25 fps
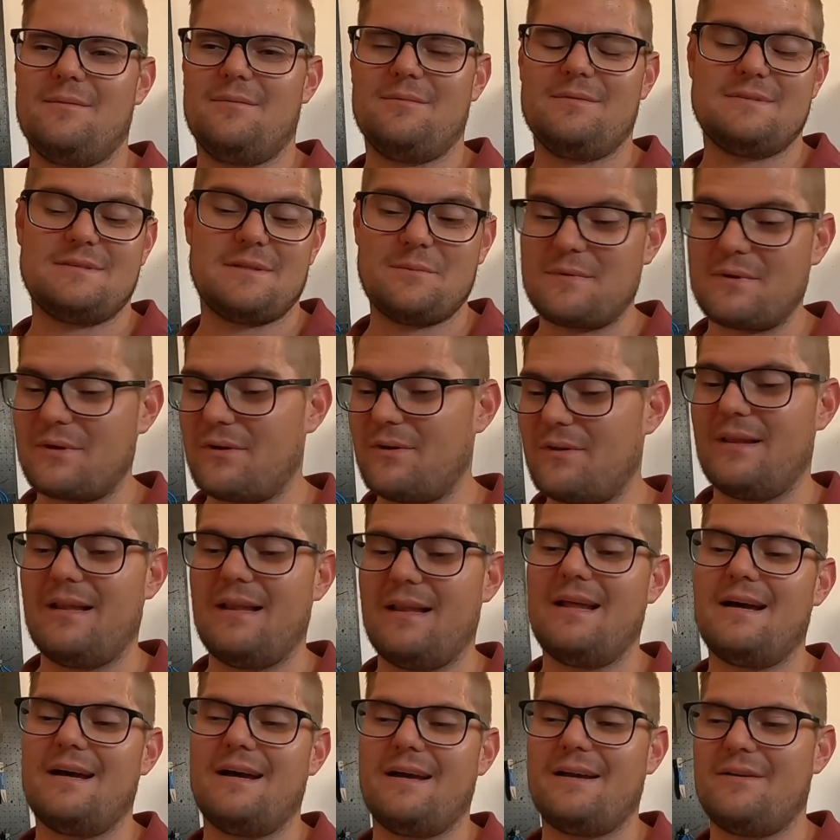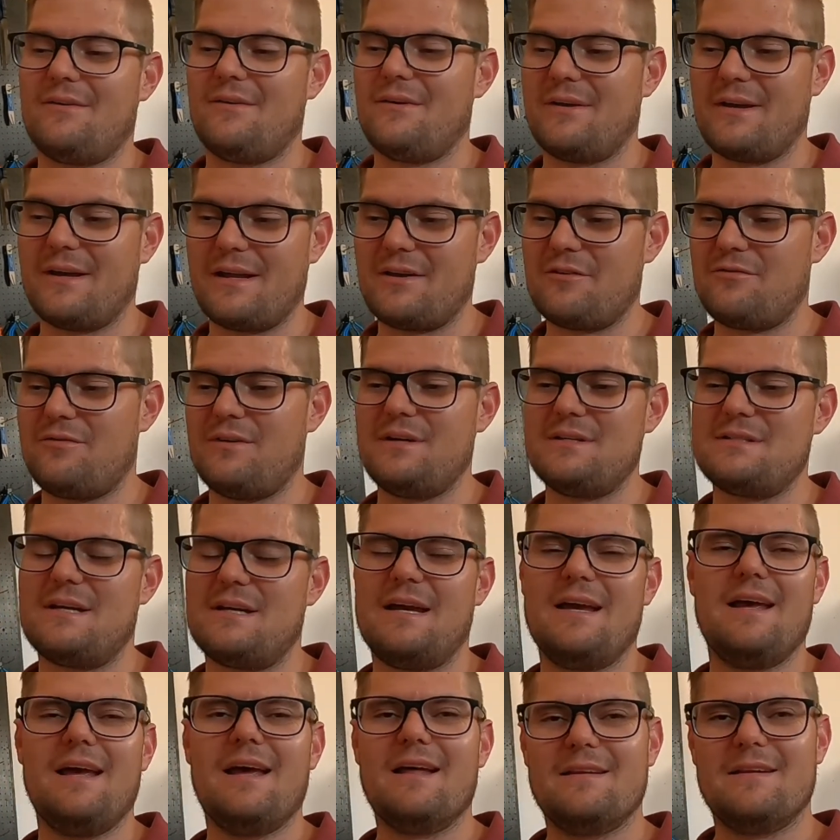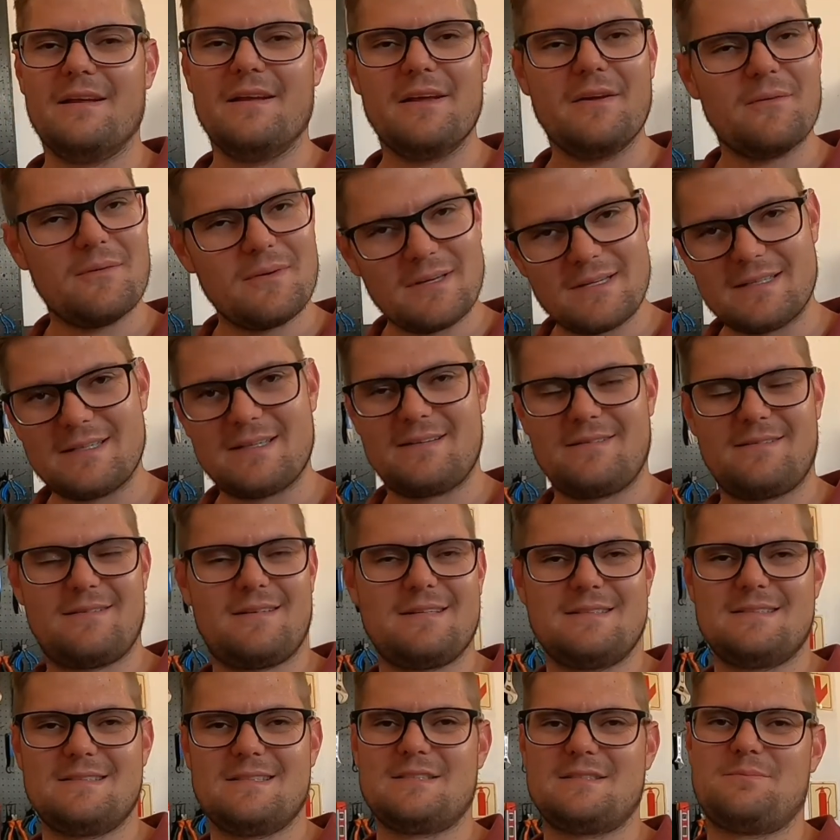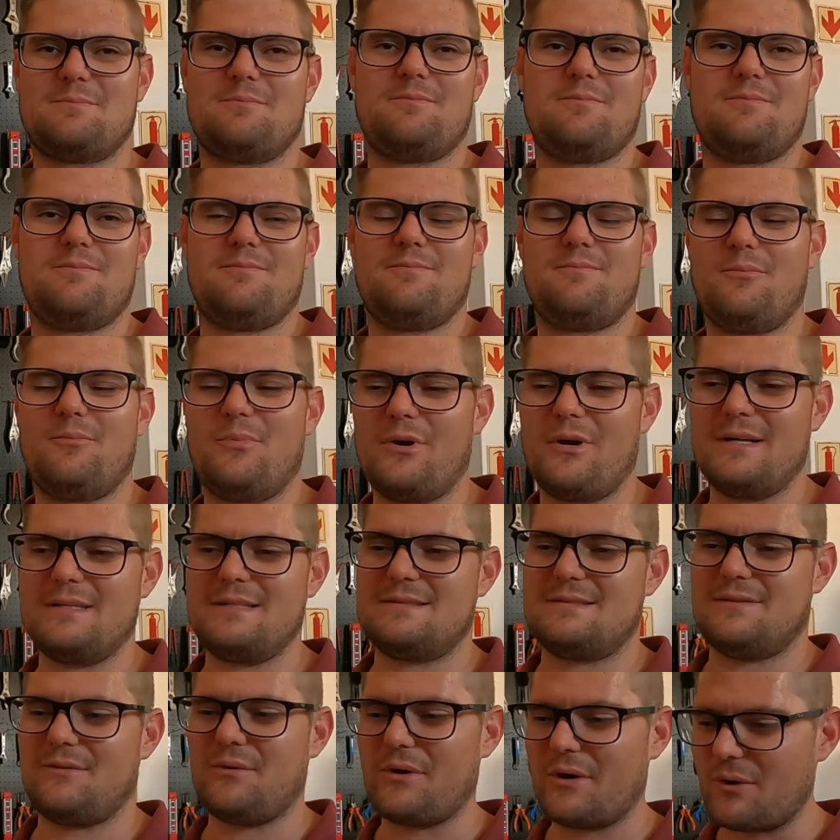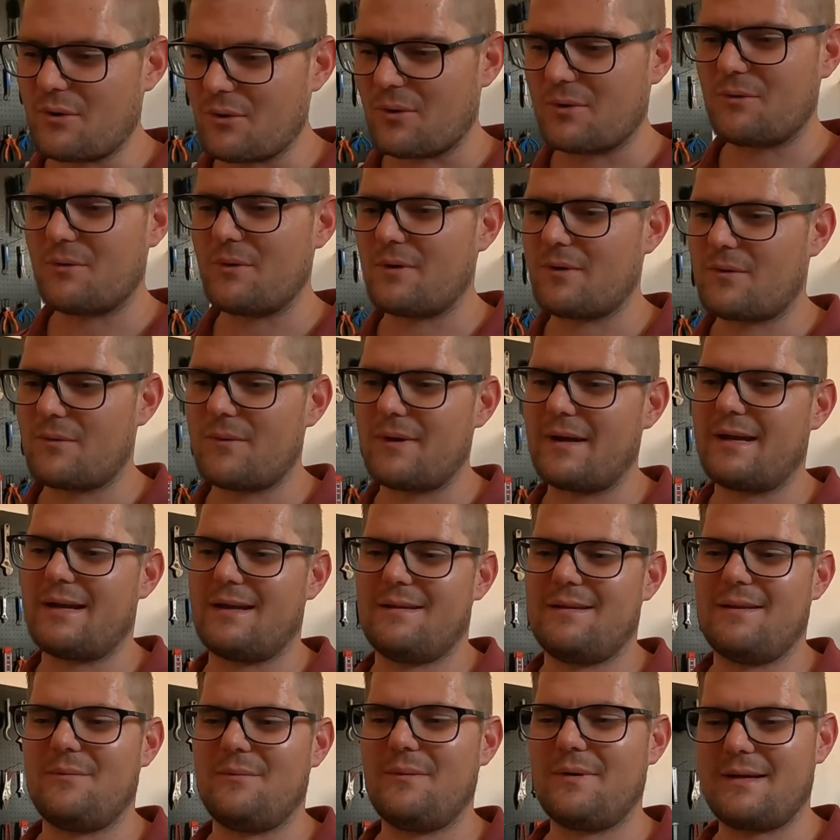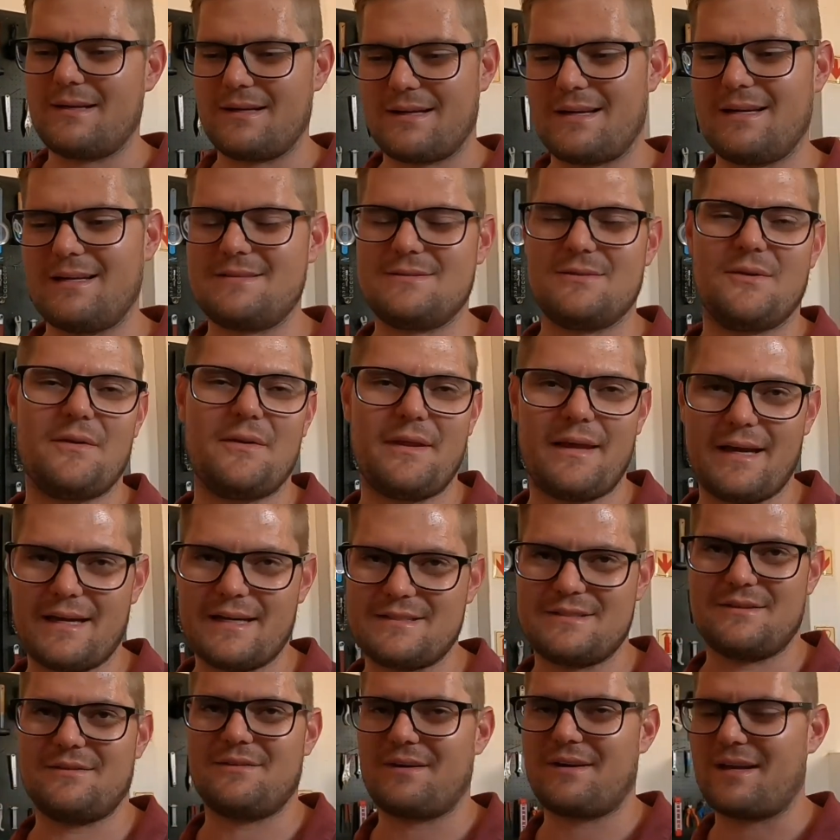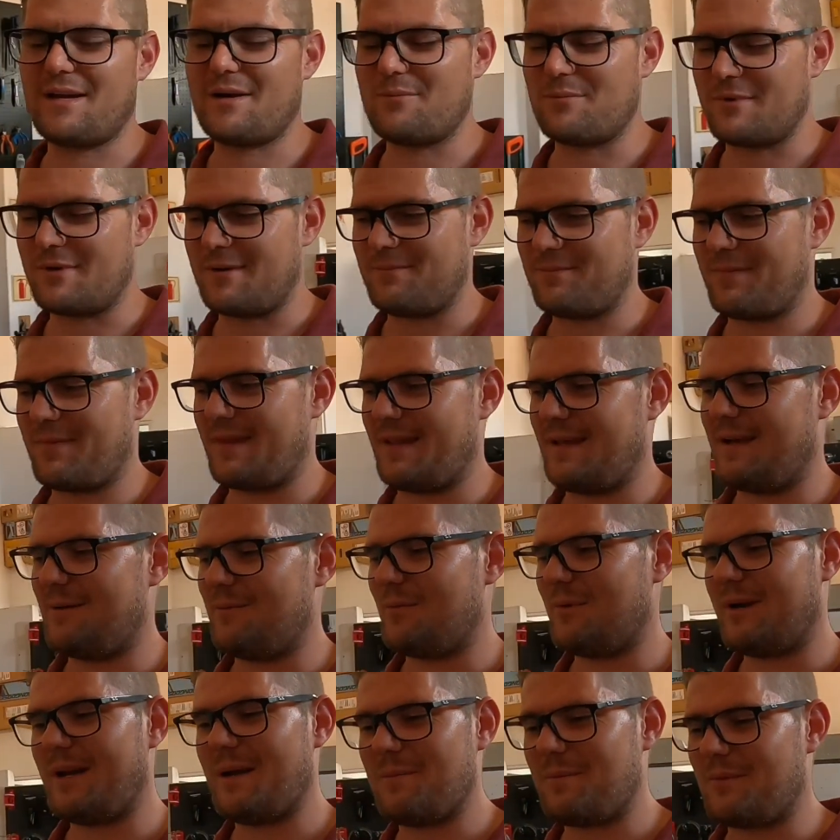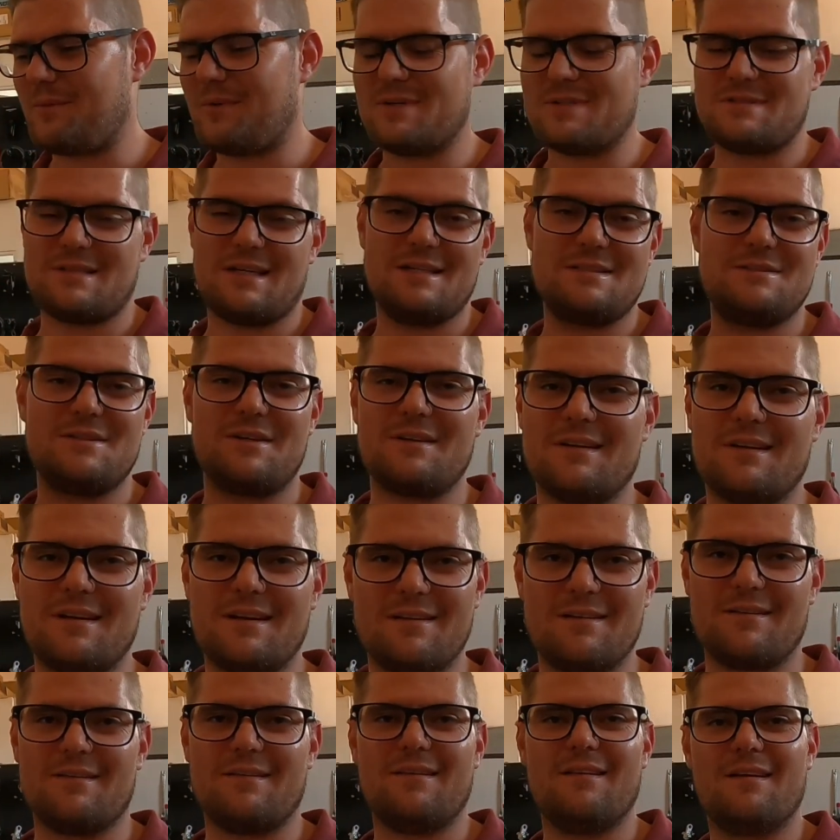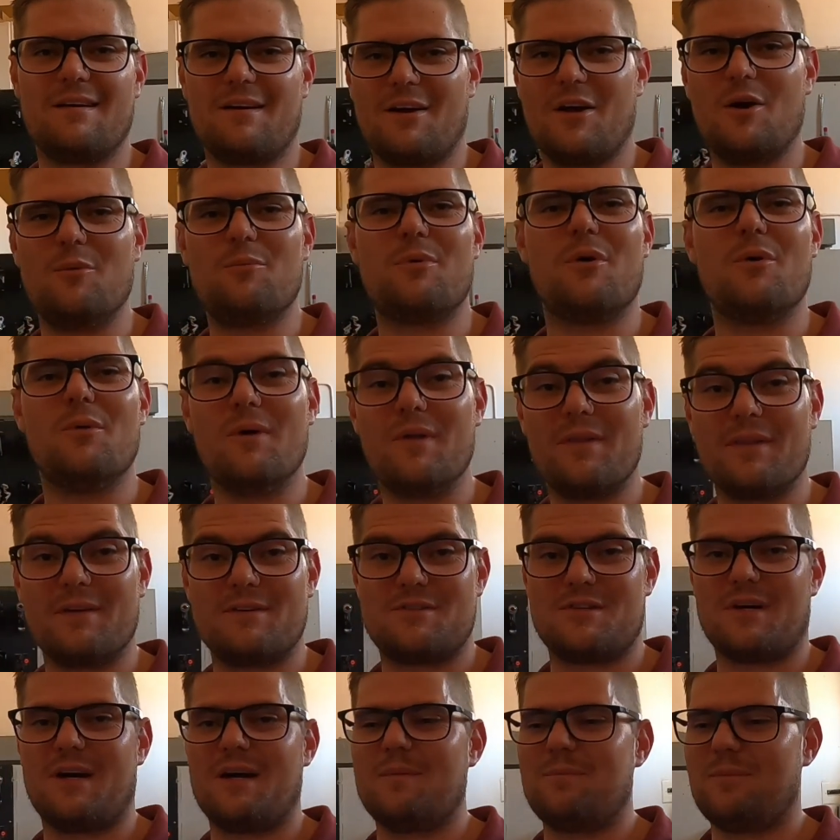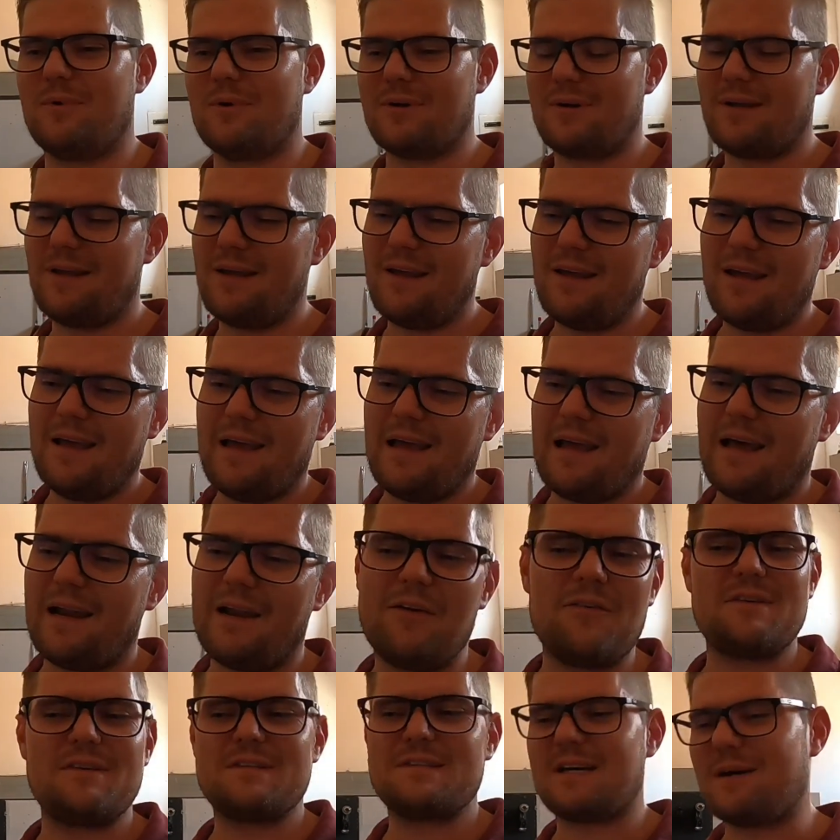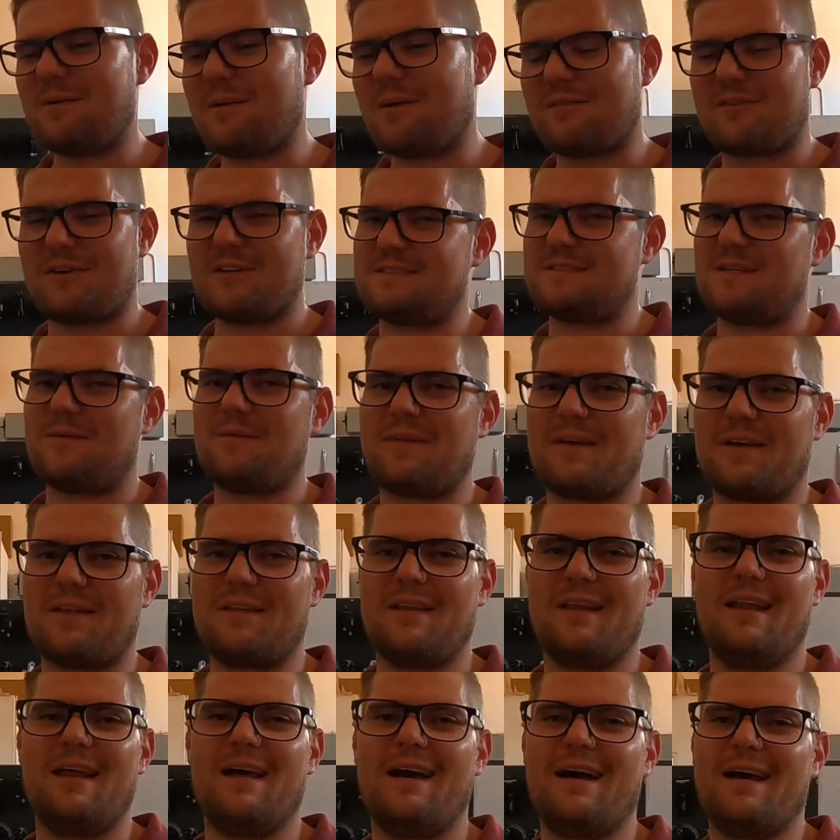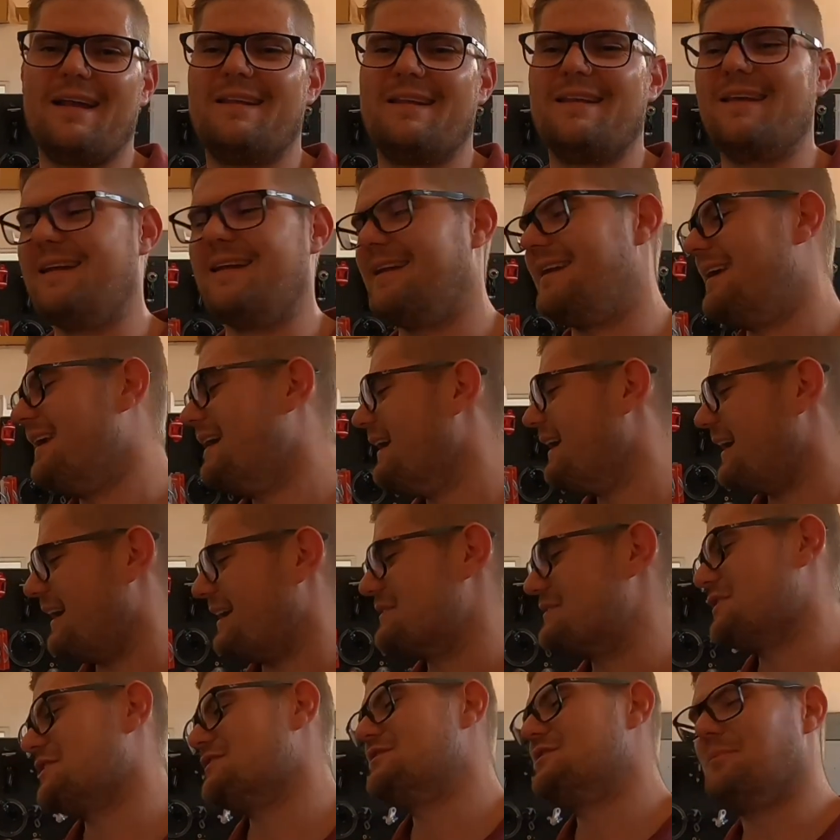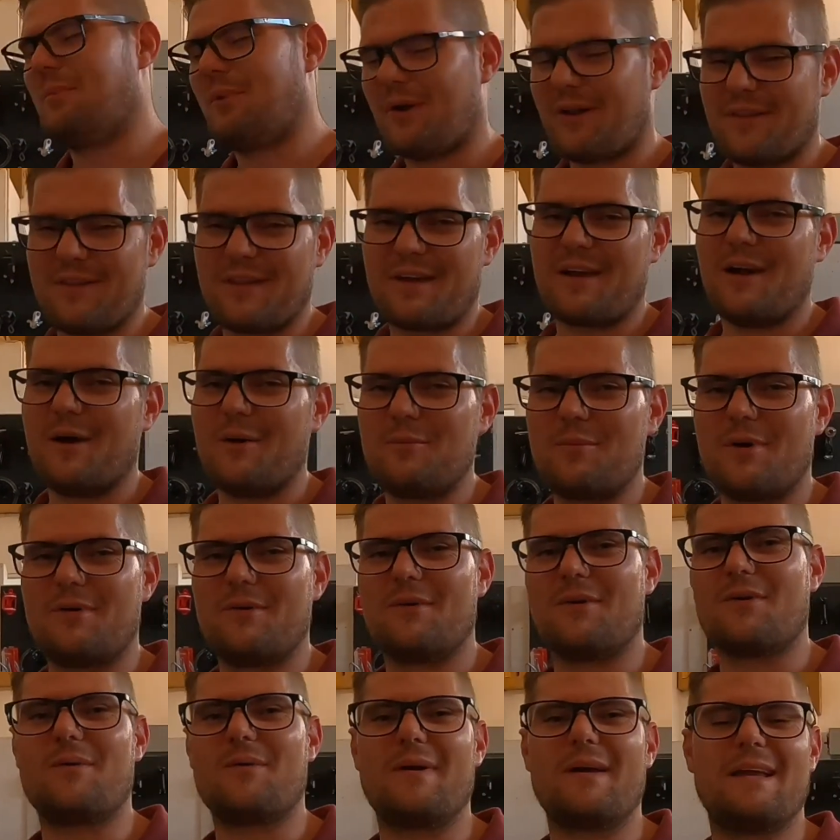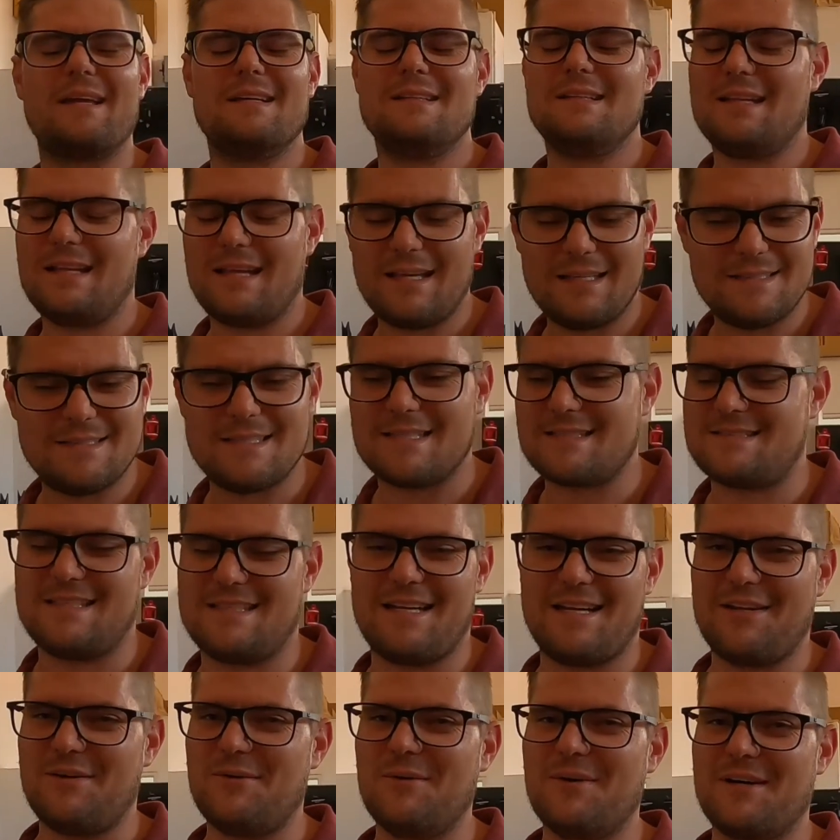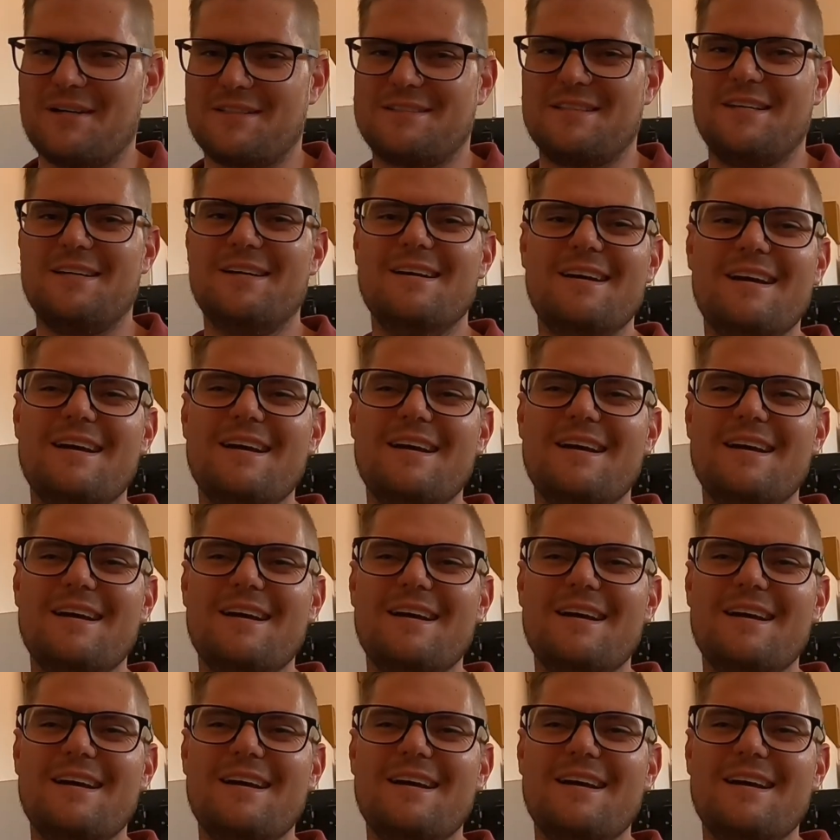something on the line or you get a fish, then we can just press record real quick, and then we can get all the action on camera. What happened was I took the little GoPro with the tripod, and every time I've got something on the line, then I tried to put on the GoPro real quick and it just didn't work. So,